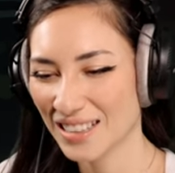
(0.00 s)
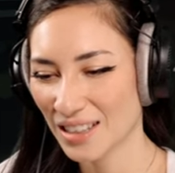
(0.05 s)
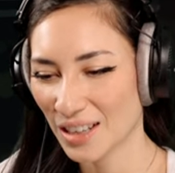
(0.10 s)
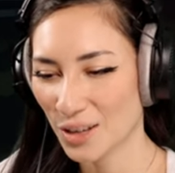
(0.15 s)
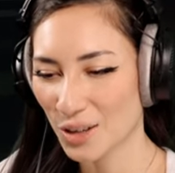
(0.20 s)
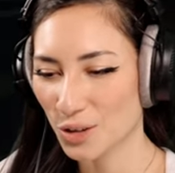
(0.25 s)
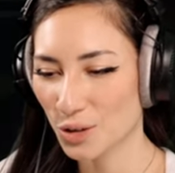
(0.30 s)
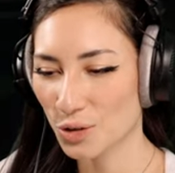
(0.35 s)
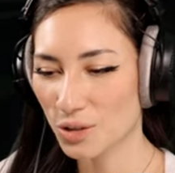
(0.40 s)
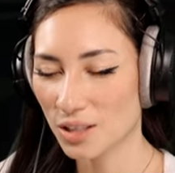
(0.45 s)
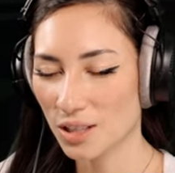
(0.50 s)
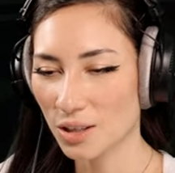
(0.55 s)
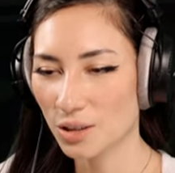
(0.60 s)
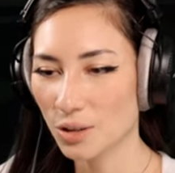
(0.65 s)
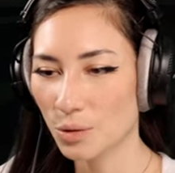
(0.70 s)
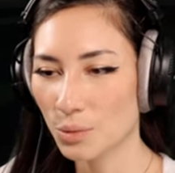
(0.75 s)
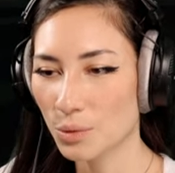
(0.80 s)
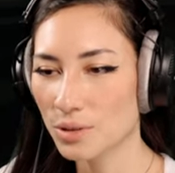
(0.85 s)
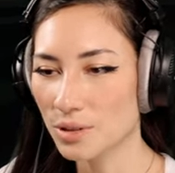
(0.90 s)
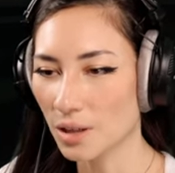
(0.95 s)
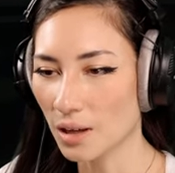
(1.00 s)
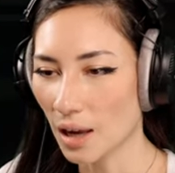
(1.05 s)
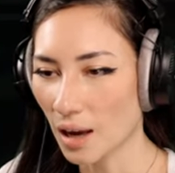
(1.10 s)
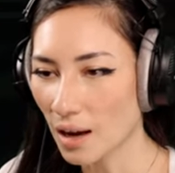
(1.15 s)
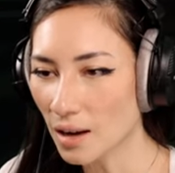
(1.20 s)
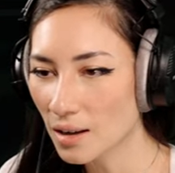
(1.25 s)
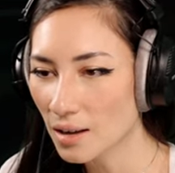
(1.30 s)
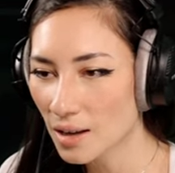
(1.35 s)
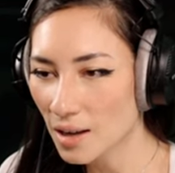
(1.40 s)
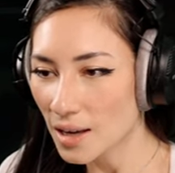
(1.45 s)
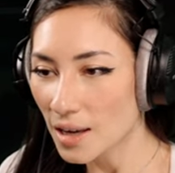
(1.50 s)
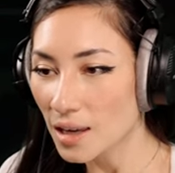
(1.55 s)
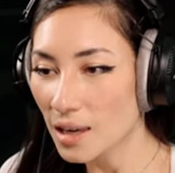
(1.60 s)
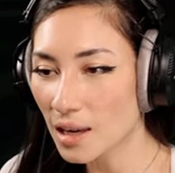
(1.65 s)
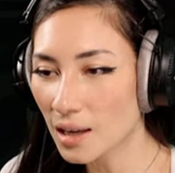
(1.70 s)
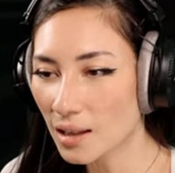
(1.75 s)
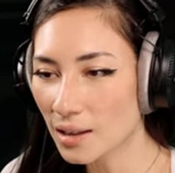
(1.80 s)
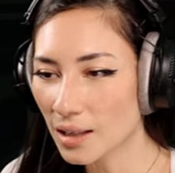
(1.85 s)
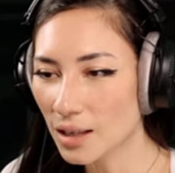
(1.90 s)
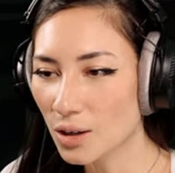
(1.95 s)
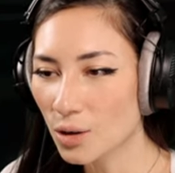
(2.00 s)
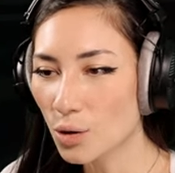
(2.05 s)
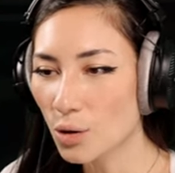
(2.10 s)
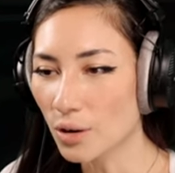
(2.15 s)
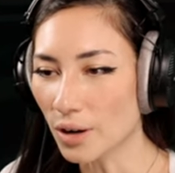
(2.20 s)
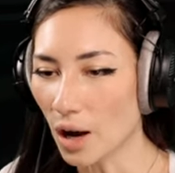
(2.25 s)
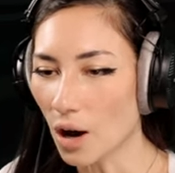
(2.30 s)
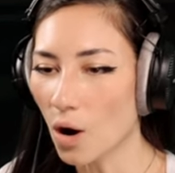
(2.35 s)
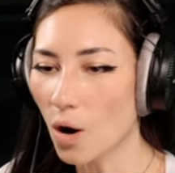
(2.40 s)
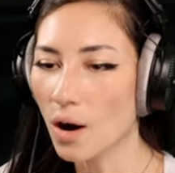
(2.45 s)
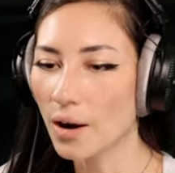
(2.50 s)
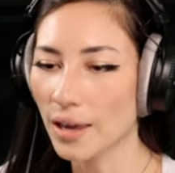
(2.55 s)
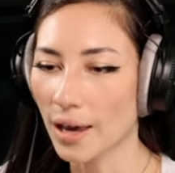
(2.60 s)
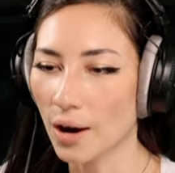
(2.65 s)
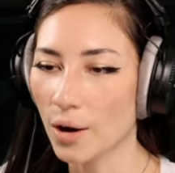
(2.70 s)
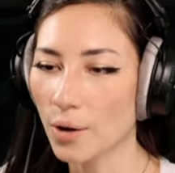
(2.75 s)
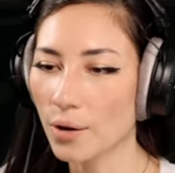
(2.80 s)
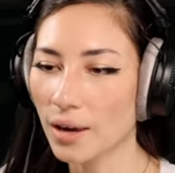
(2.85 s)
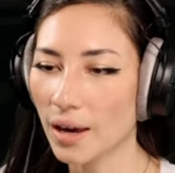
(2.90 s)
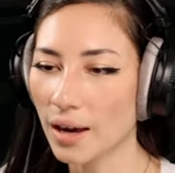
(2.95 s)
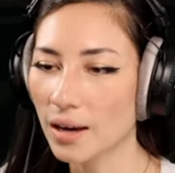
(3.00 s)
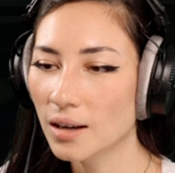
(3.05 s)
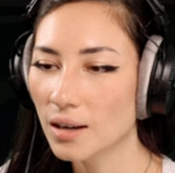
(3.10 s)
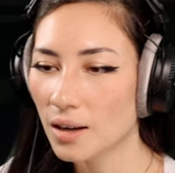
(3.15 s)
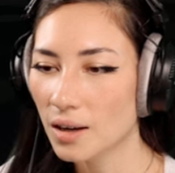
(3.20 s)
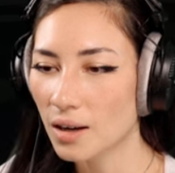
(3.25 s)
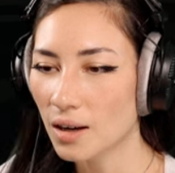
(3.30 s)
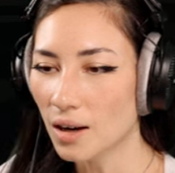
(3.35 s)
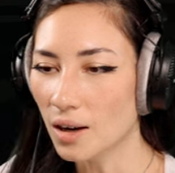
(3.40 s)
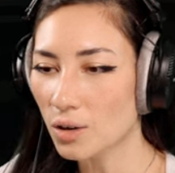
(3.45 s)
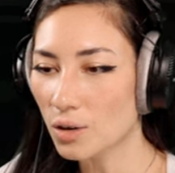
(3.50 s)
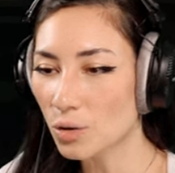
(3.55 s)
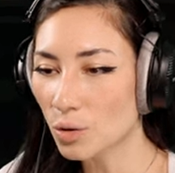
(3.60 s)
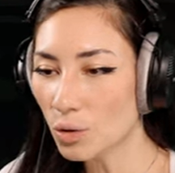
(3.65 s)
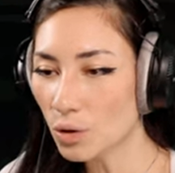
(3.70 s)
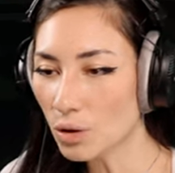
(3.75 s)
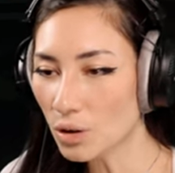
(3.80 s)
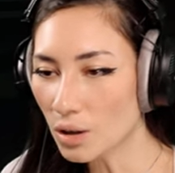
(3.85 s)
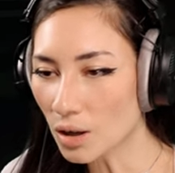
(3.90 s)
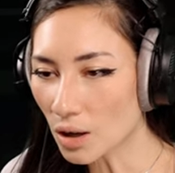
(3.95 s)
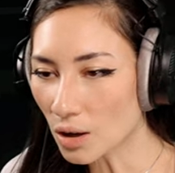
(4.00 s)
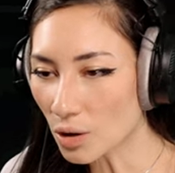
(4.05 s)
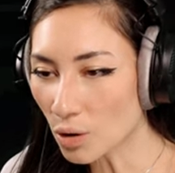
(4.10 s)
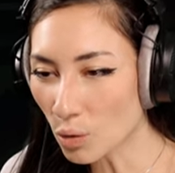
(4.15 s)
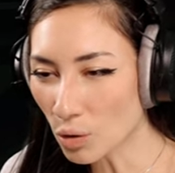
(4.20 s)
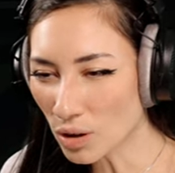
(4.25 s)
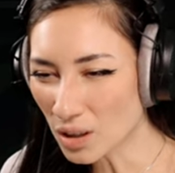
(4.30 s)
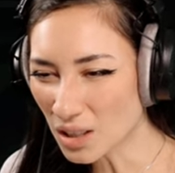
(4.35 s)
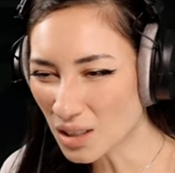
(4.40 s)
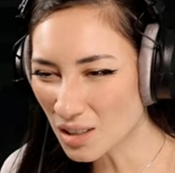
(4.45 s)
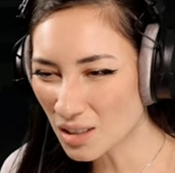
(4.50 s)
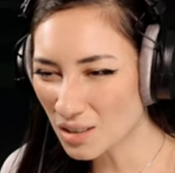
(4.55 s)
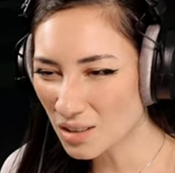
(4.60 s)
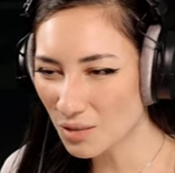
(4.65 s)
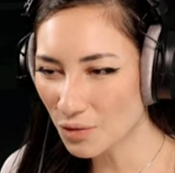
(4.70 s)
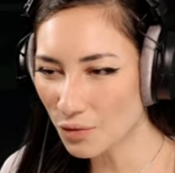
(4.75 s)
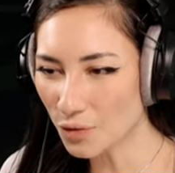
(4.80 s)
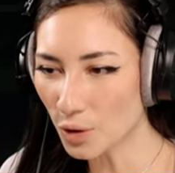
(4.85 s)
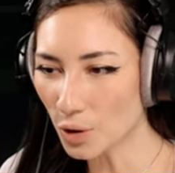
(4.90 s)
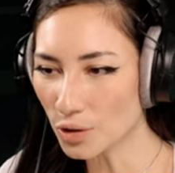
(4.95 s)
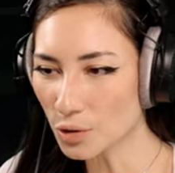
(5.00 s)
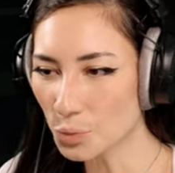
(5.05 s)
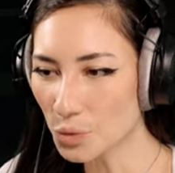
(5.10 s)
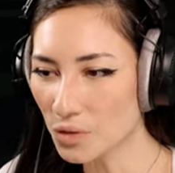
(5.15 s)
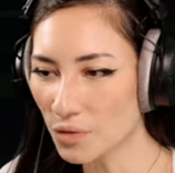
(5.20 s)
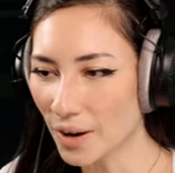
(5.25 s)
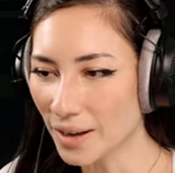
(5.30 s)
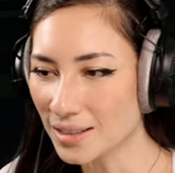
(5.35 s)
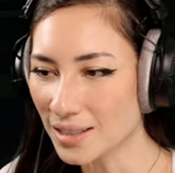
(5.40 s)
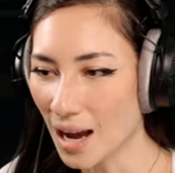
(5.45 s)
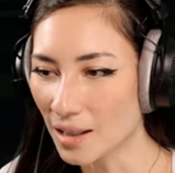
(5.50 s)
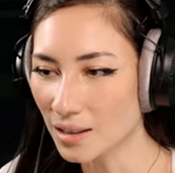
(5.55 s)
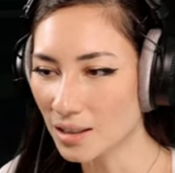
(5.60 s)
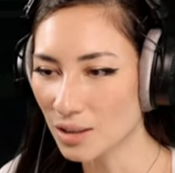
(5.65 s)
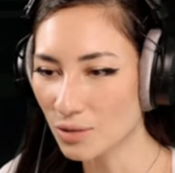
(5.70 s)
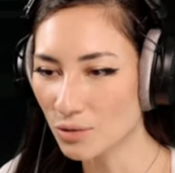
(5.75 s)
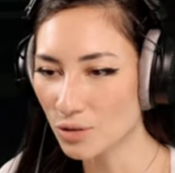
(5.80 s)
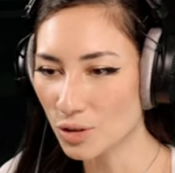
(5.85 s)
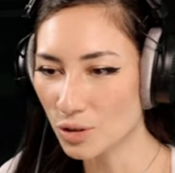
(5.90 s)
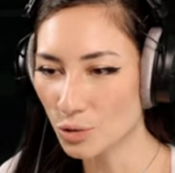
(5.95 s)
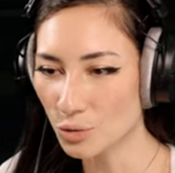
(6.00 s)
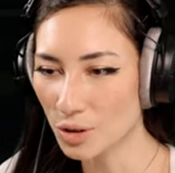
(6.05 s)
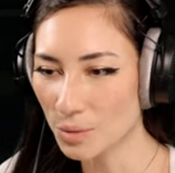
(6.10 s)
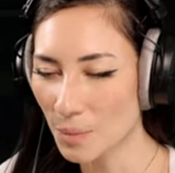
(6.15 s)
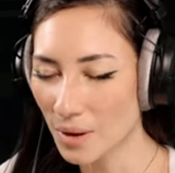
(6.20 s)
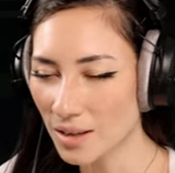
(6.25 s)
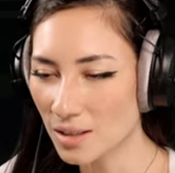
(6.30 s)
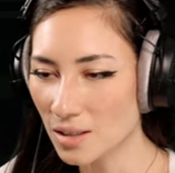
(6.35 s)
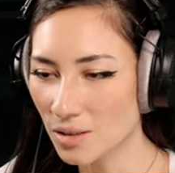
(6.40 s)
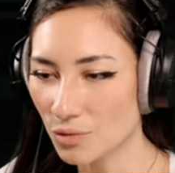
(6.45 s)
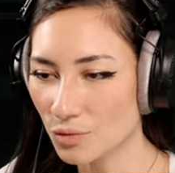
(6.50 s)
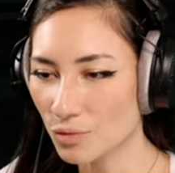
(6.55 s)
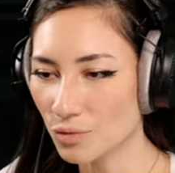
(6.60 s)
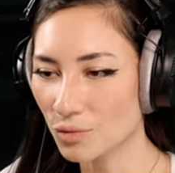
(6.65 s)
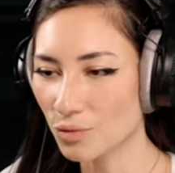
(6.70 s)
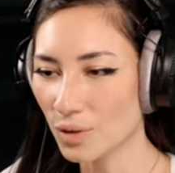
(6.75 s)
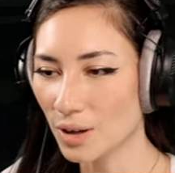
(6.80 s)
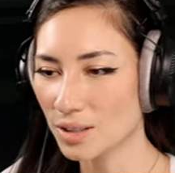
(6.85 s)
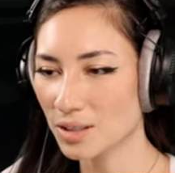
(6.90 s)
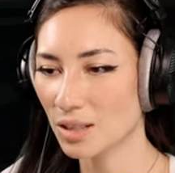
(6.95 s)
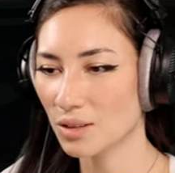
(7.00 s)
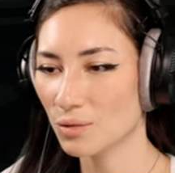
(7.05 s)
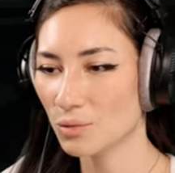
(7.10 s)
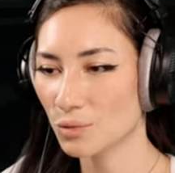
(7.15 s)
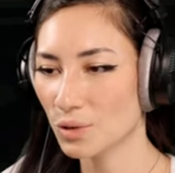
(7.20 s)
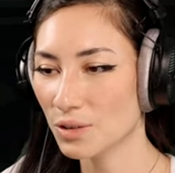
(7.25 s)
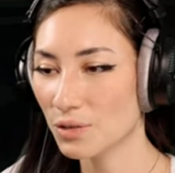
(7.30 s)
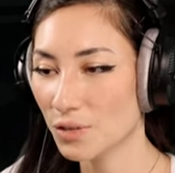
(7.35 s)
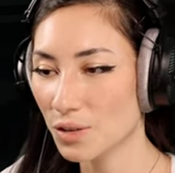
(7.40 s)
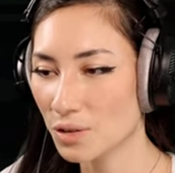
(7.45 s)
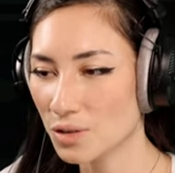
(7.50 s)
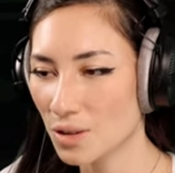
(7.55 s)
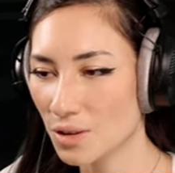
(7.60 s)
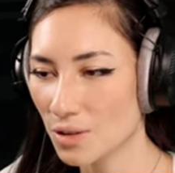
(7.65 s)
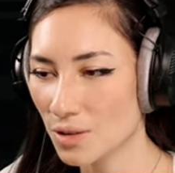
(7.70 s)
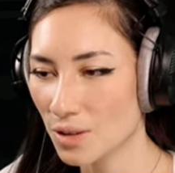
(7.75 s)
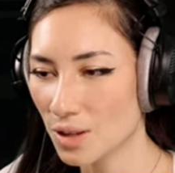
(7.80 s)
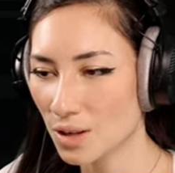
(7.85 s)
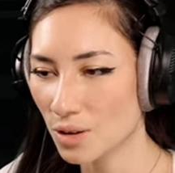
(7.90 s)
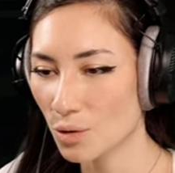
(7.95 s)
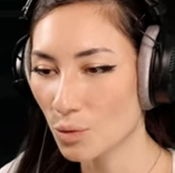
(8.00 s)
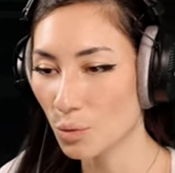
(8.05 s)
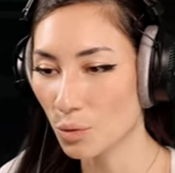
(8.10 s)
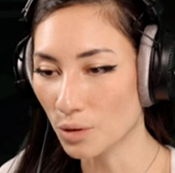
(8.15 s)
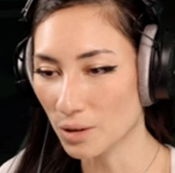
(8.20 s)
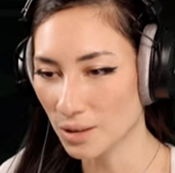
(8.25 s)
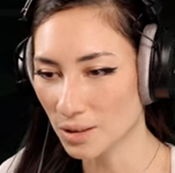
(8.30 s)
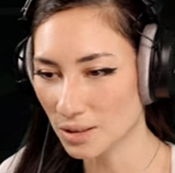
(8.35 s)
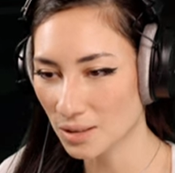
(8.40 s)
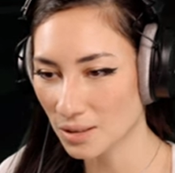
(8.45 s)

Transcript: Use it to heal your wounds. Okay. Healing gourd. Oh yeah. Okay. A gourd. A gourd filled with vitality, restoring medicine, resting refills the gourd.